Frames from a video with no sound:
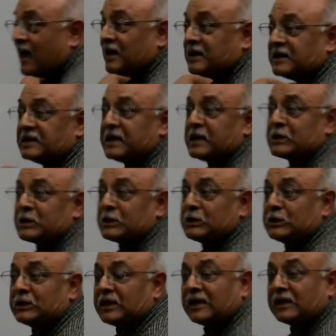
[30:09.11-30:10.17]
uh, uh,
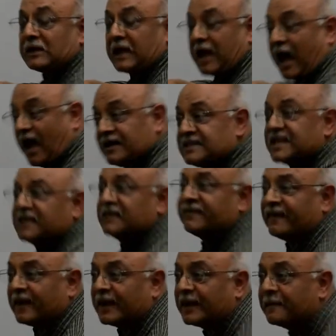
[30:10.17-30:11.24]
uh,
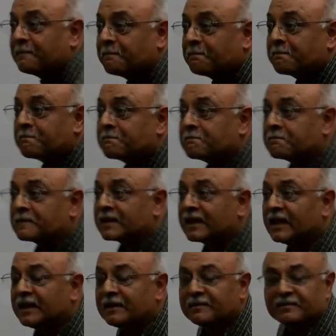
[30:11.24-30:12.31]
undignified. Okay?